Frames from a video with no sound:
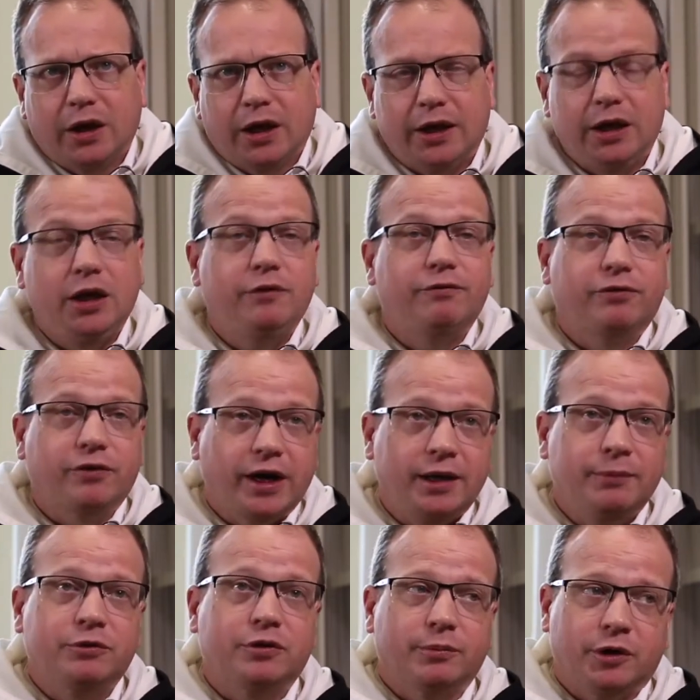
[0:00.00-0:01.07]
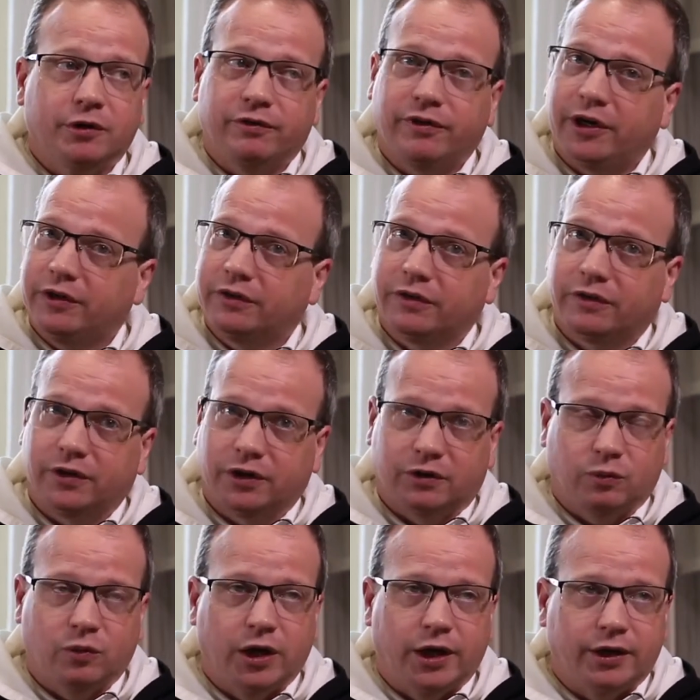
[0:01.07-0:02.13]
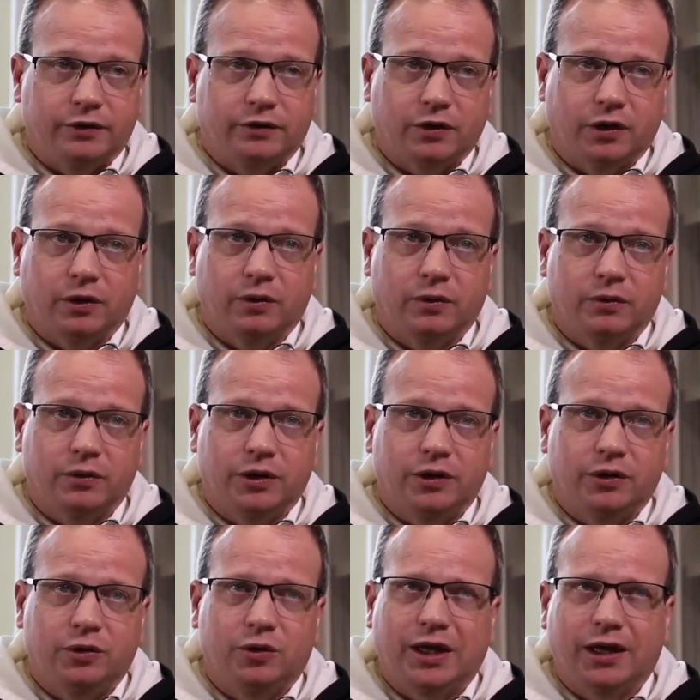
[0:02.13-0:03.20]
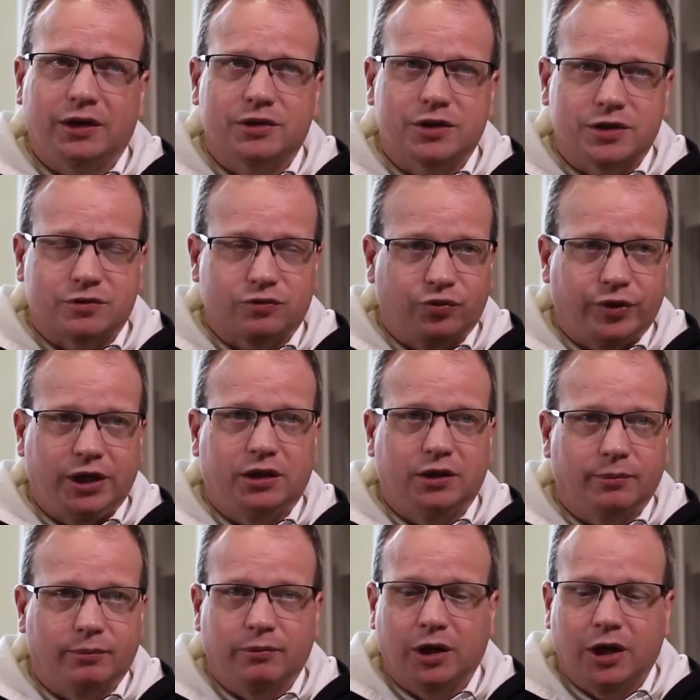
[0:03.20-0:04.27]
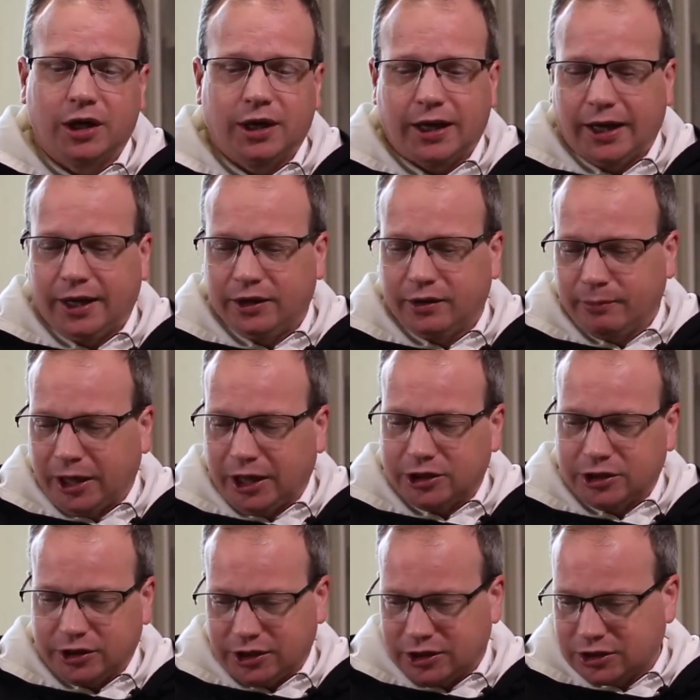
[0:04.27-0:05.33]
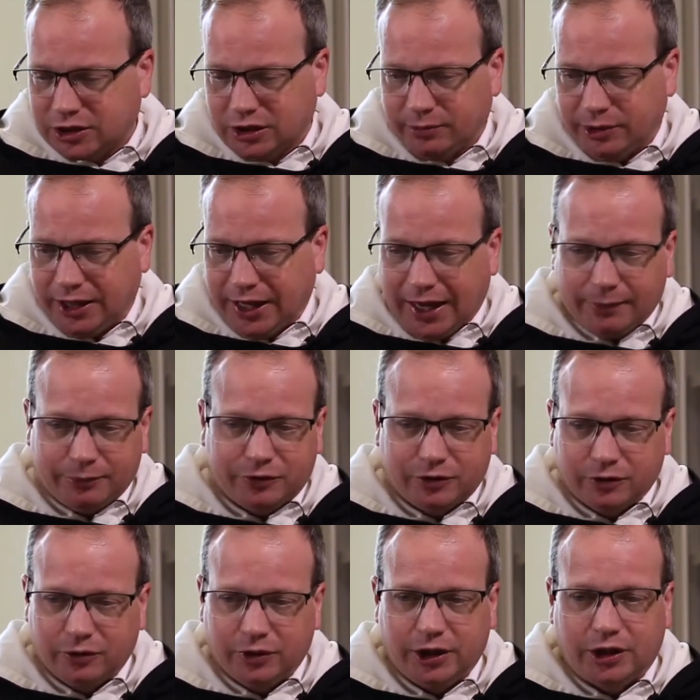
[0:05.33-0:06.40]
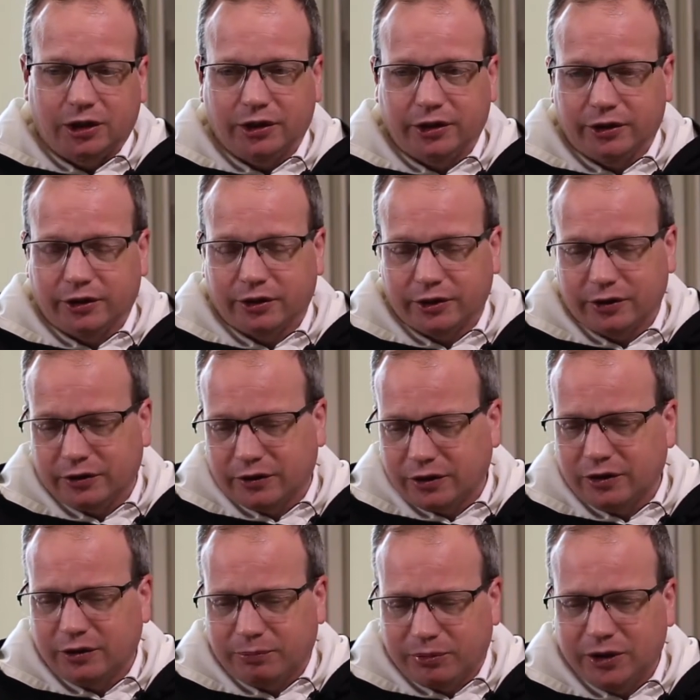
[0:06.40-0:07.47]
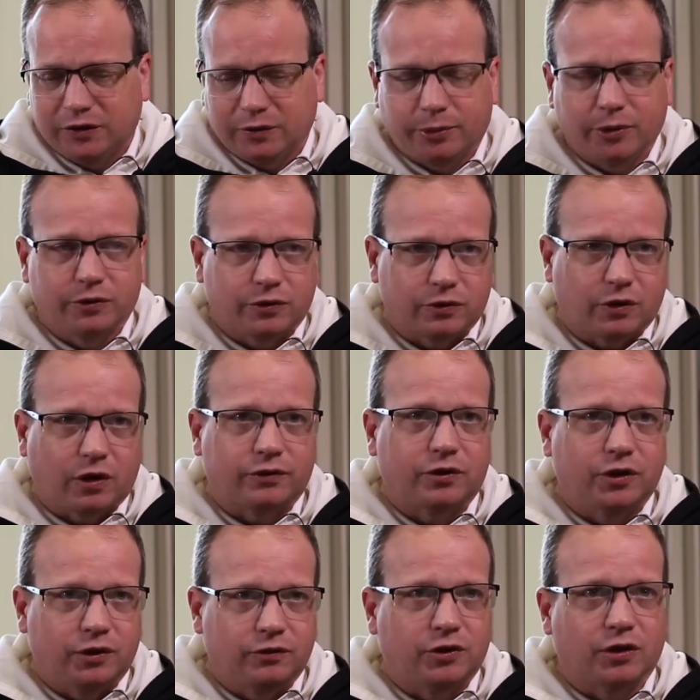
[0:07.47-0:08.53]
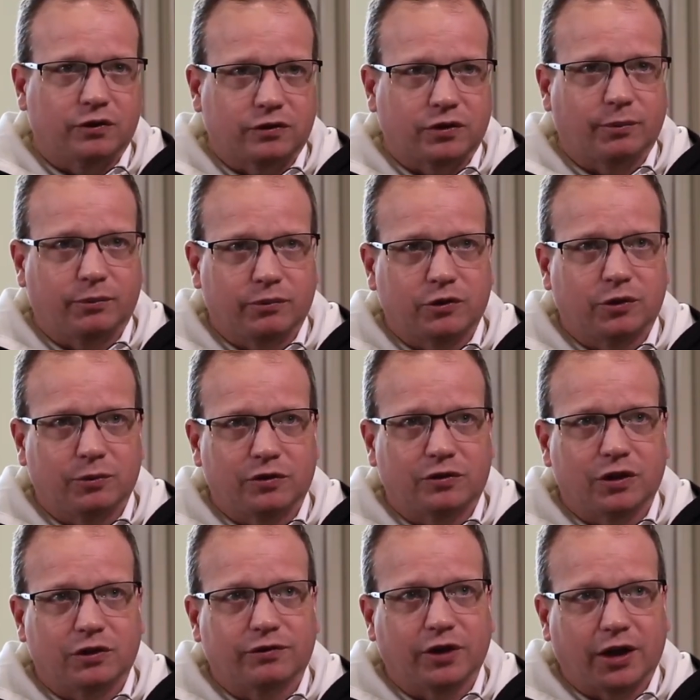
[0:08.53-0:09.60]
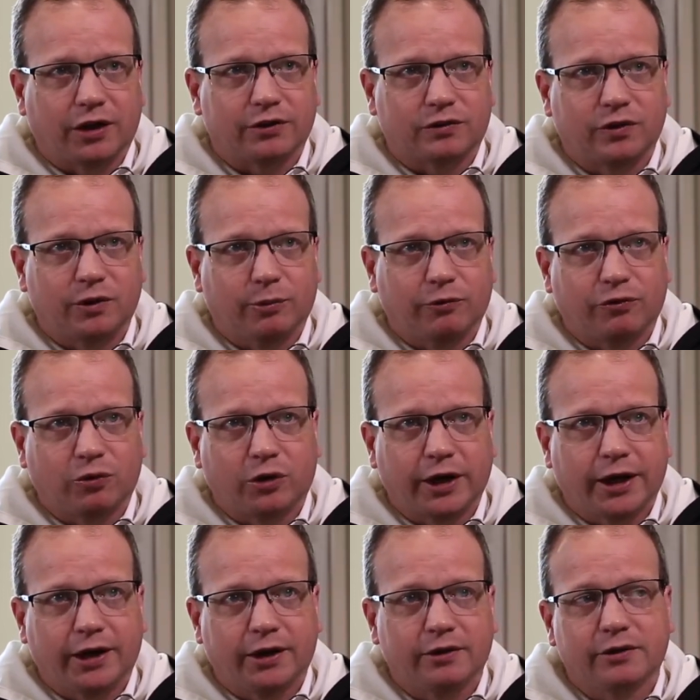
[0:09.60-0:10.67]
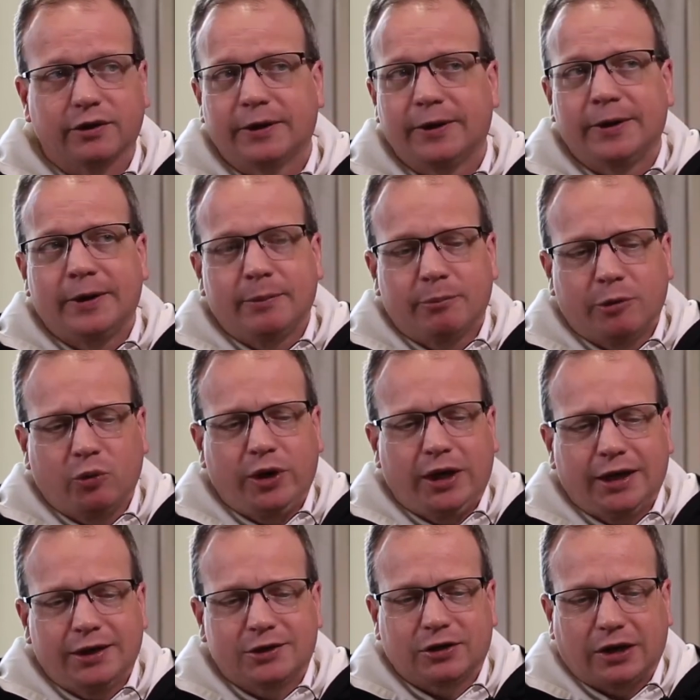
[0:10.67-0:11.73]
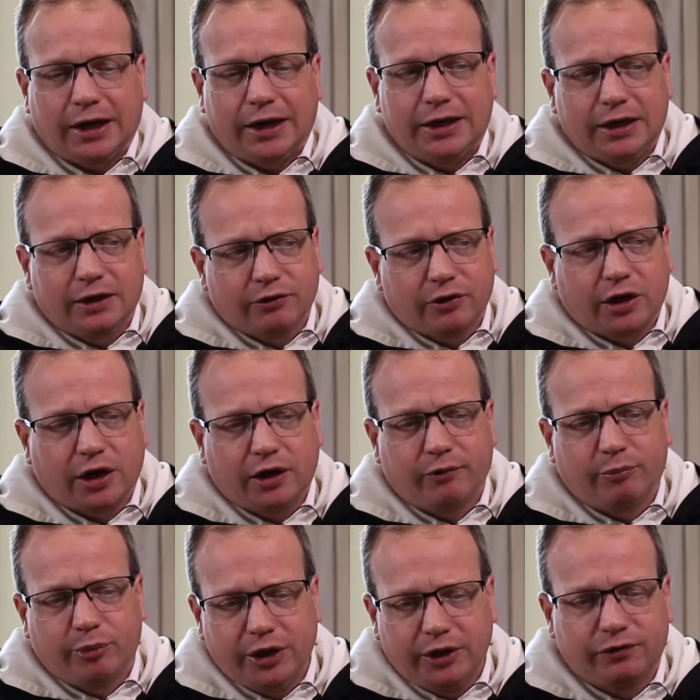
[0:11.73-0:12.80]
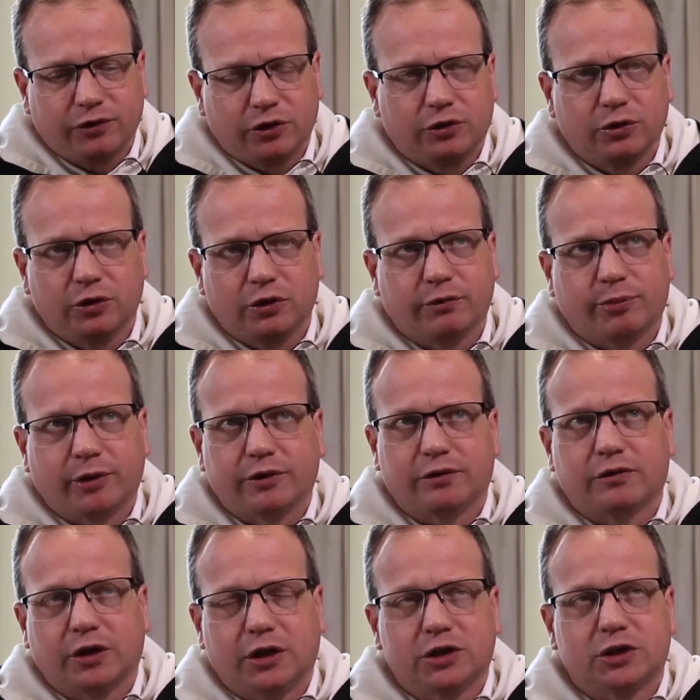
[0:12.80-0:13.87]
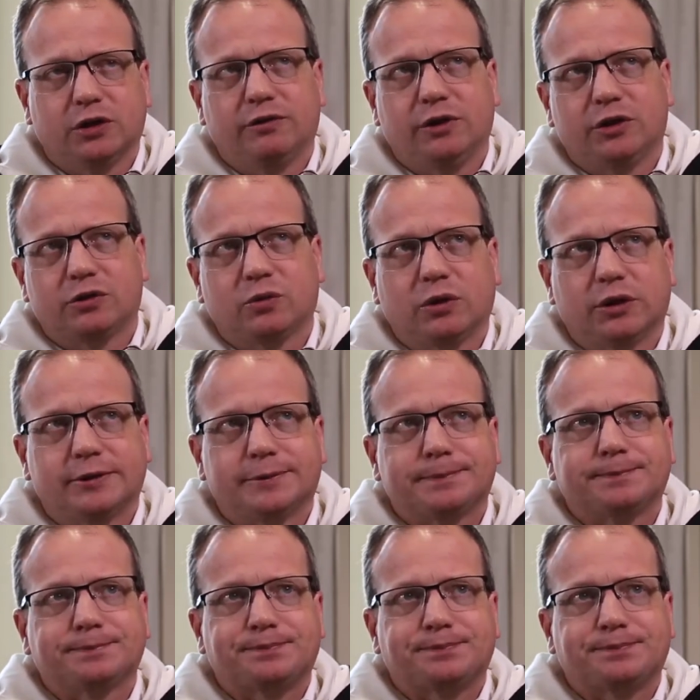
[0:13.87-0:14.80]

And he frames them in a very succinct way, so you can't just read them and imagine that it's going to be absolutely clear. It presupposes often that you've done some Thomistic philosophy beforehand, but we can try to give a kind of brief, intuitive presentation of each one.